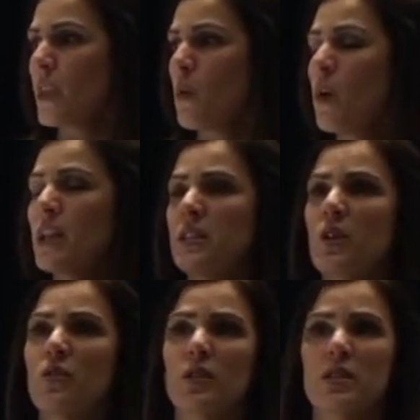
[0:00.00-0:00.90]
while I
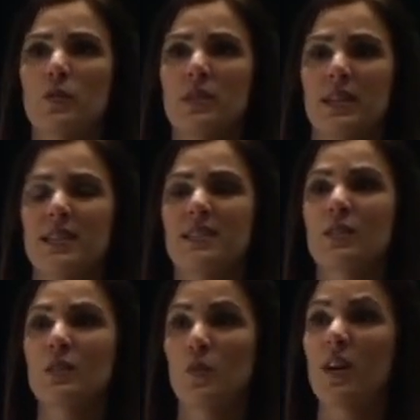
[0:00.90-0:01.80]
know Chris wouldn't
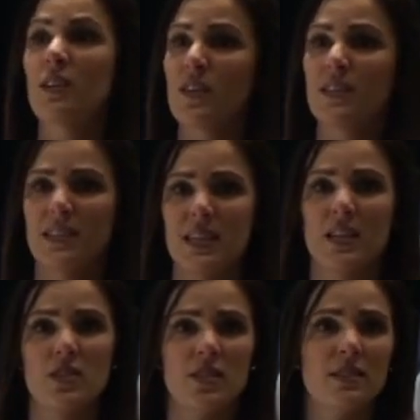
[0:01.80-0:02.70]
necessarily want all the
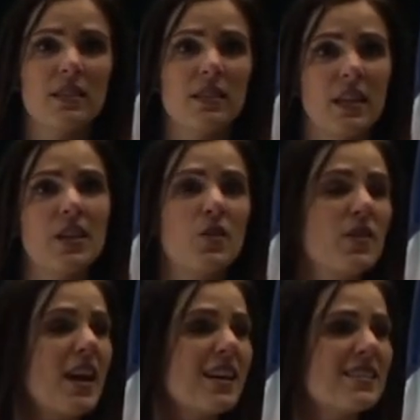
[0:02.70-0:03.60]
attention, I know
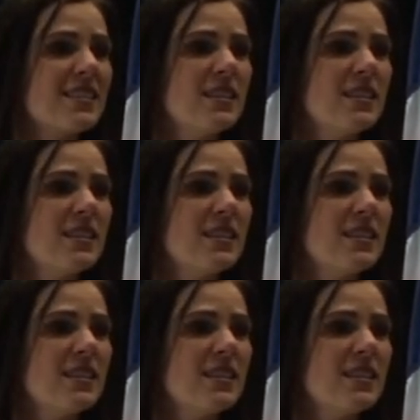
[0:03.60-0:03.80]
that,